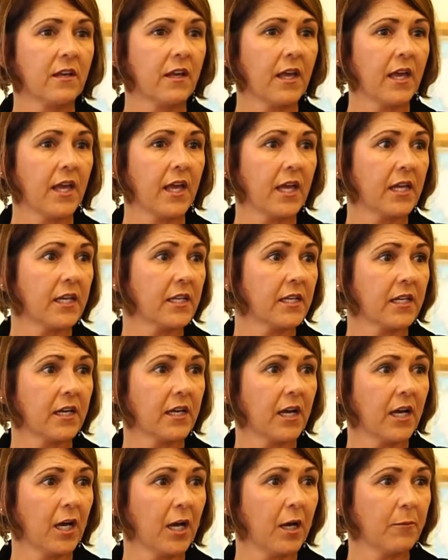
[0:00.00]
and
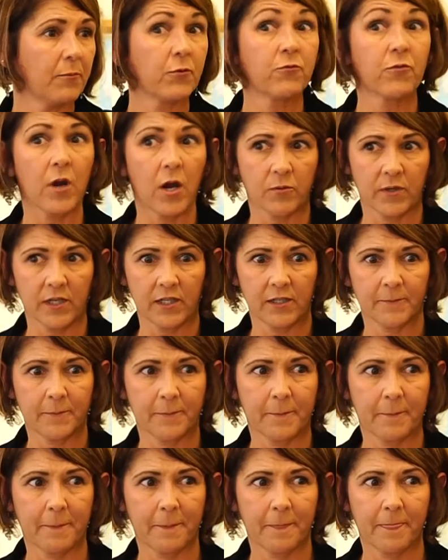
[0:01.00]
um, growing.
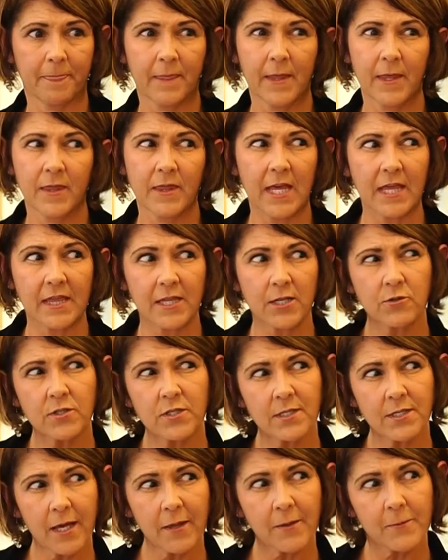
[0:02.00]
Then
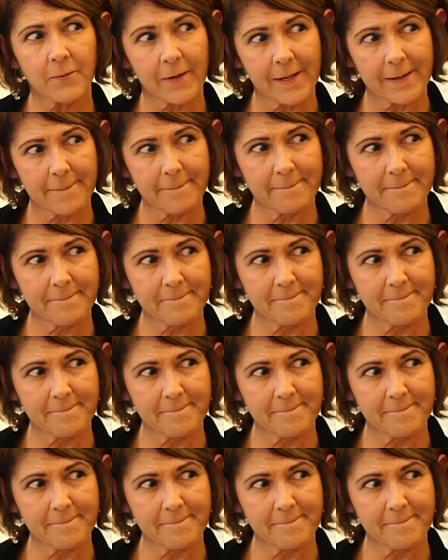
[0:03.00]
there's another one.